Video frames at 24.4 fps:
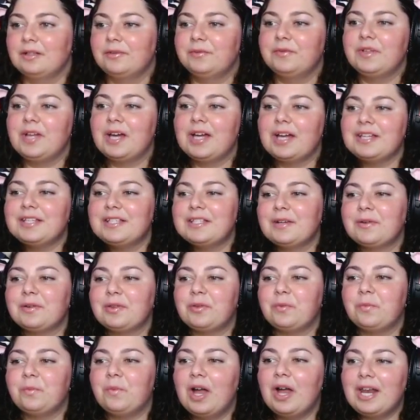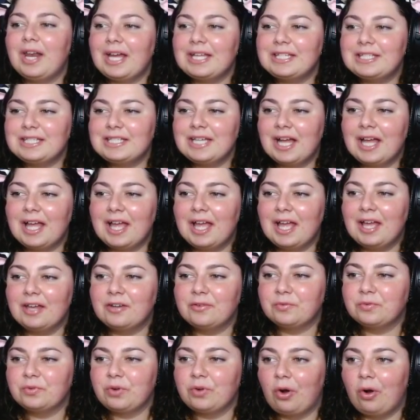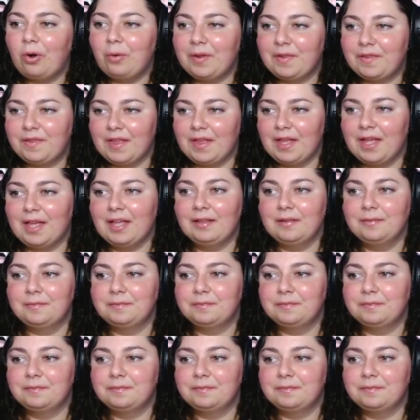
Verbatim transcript: You gotta stick with one idea and roll with it.